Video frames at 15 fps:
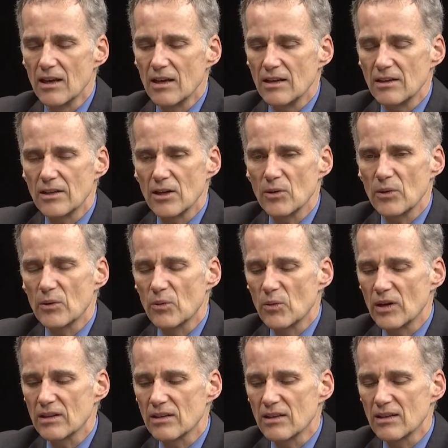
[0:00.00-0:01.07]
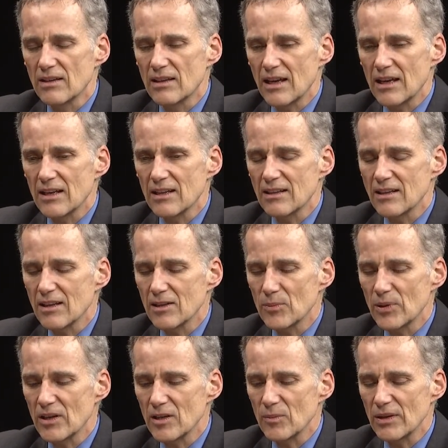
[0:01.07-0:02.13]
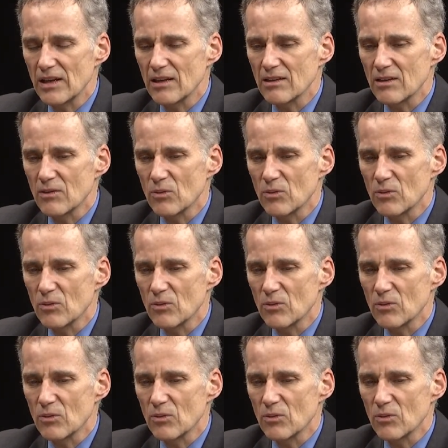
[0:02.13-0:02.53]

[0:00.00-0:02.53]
you know what that the other part about